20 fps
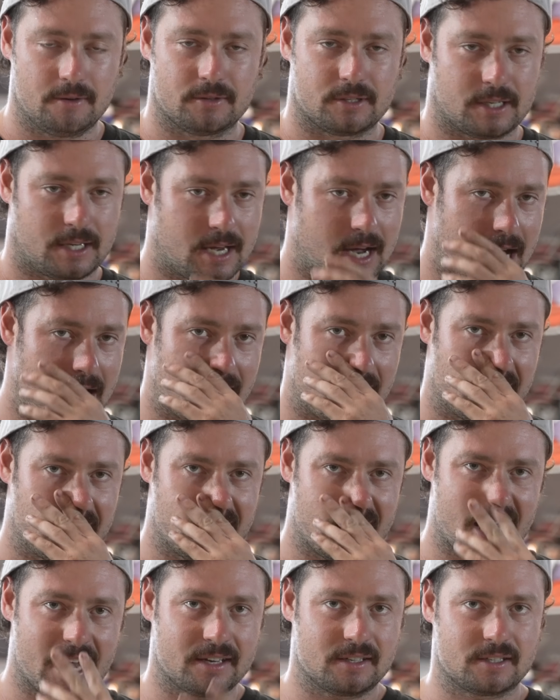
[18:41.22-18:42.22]
it was a car
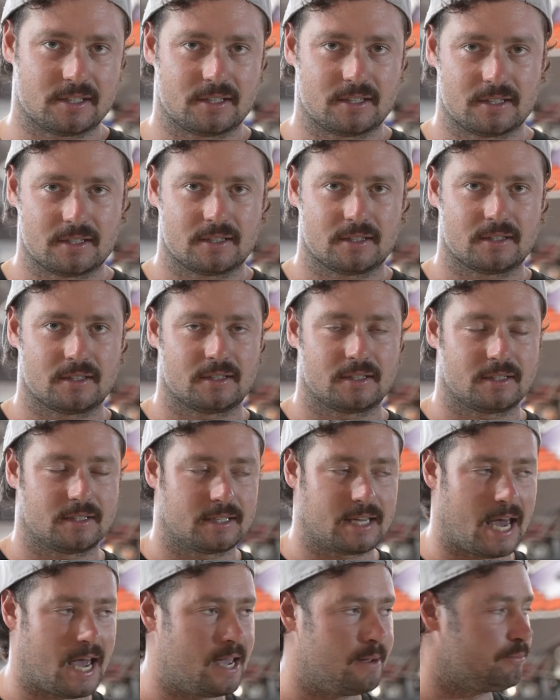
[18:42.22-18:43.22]
that
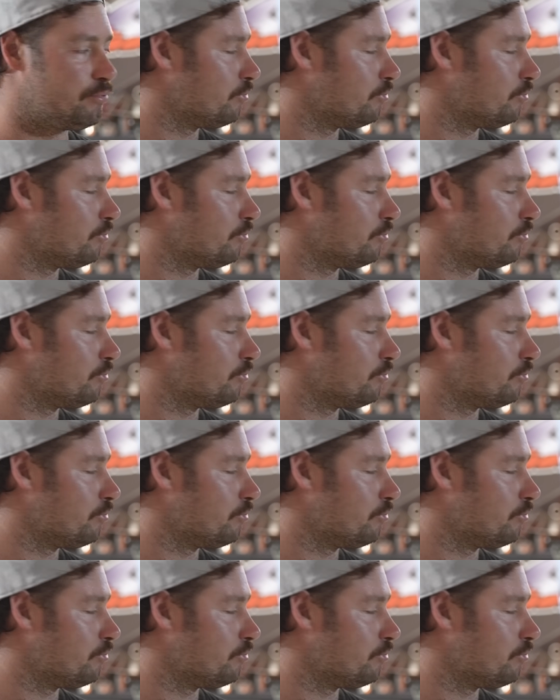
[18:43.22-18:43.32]
came